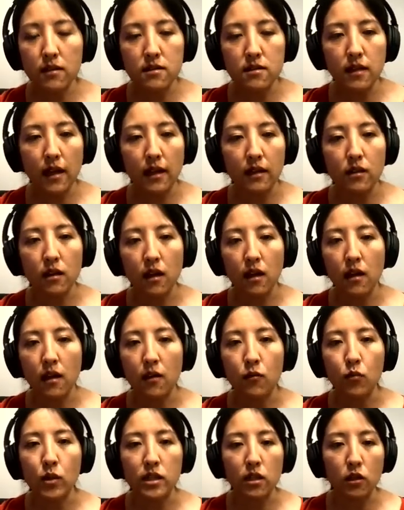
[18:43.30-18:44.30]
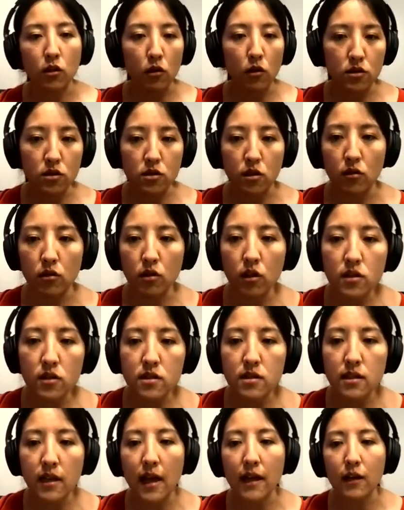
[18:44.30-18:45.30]
things like what the gold stone
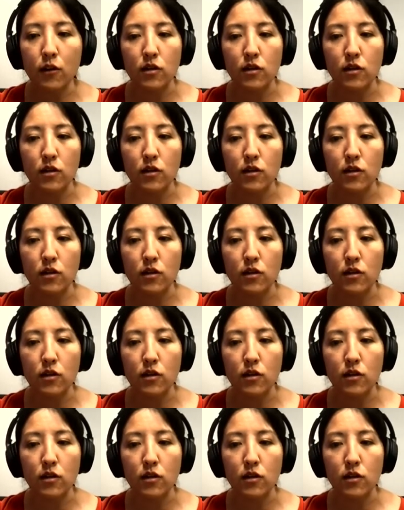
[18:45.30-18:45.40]
looks